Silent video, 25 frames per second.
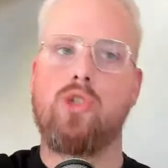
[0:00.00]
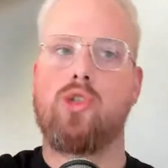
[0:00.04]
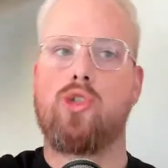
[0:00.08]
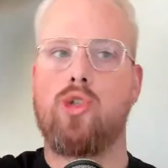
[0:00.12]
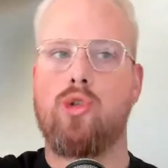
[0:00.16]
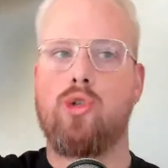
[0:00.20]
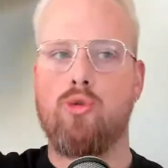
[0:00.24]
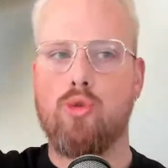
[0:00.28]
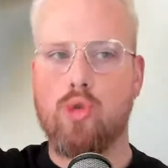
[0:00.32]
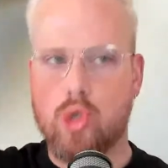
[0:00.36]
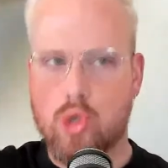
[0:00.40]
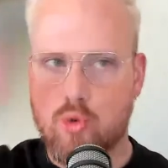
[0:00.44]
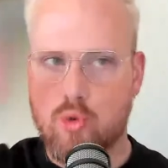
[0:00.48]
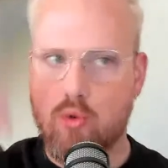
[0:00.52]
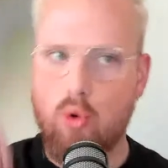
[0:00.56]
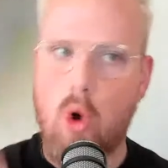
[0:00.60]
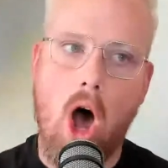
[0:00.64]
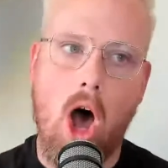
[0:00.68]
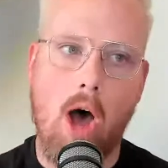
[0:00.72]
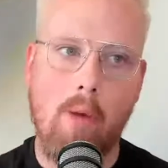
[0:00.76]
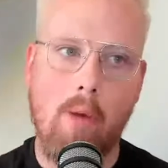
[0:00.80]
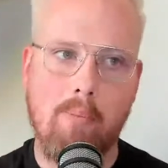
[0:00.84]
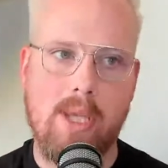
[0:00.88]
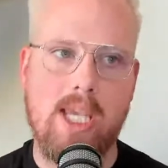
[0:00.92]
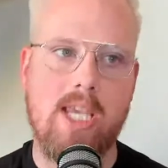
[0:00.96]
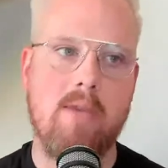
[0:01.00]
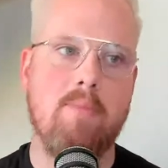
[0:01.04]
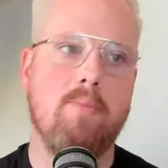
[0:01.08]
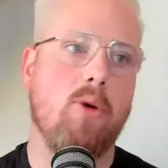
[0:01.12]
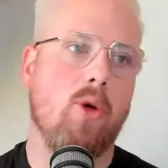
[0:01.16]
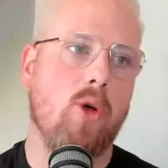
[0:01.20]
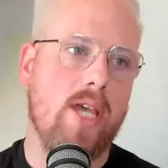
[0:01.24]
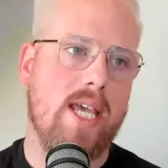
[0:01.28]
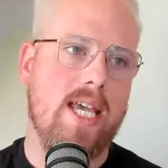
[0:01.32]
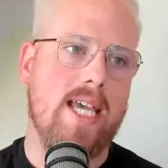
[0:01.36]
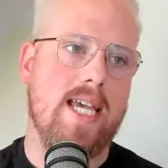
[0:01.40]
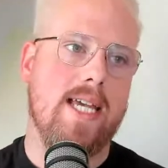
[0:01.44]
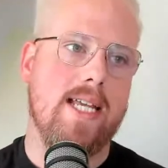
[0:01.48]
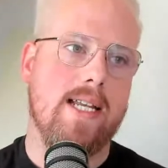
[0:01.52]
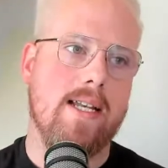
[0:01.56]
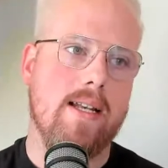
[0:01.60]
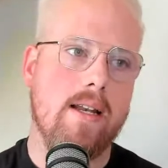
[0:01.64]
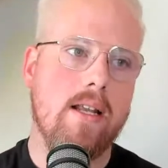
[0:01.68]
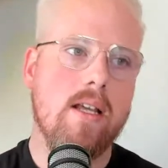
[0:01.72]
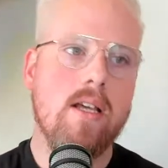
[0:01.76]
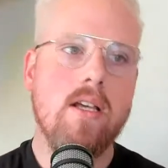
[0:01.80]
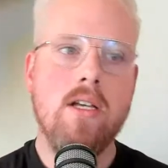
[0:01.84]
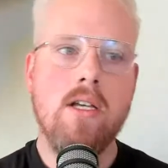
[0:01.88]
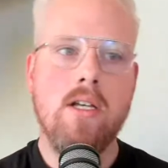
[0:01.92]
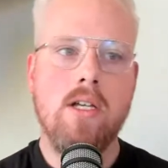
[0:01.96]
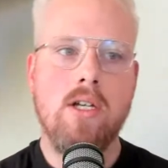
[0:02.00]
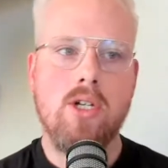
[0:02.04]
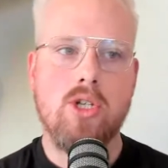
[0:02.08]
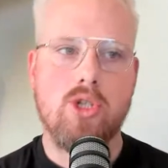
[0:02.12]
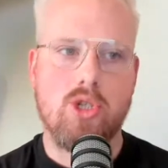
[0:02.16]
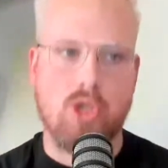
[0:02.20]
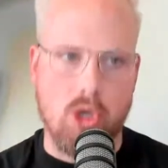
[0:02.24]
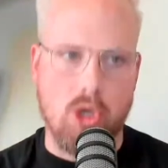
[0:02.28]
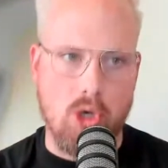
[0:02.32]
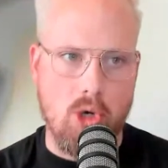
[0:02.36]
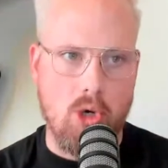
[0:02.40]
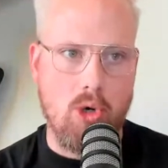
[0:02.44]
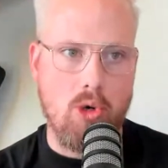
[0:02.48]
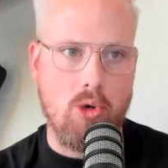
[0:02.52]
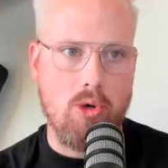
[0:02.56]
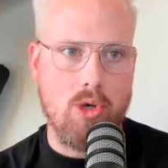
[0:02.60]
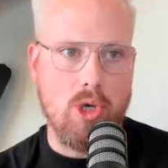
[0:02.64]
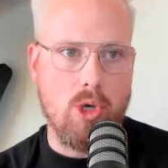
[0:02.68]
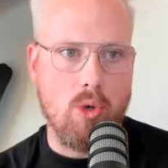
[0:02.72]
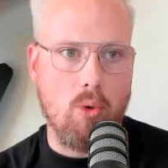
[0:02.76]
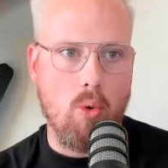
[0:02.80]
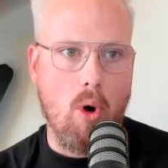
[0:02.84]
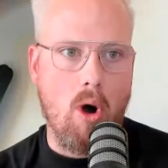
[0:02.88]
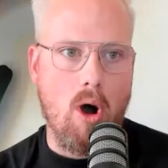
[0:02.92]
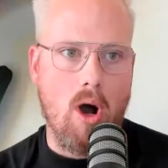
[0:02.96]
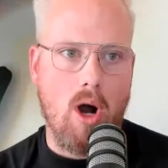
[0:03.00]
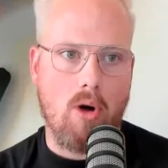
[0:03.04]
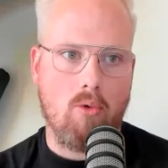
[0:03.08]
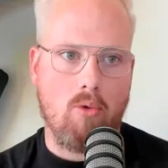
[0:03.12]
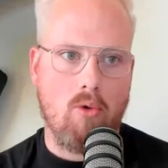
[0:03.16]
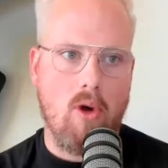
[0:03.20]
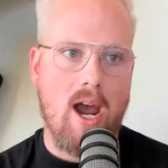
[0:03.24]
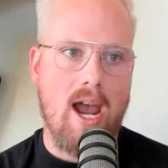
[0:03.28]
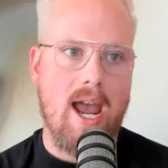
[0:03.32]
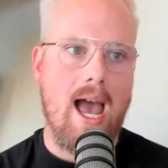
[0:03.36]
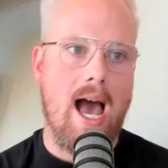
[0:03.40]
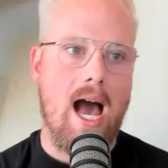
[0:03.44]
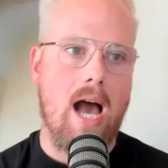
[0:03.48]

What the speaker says: to draw people in to who you are, right?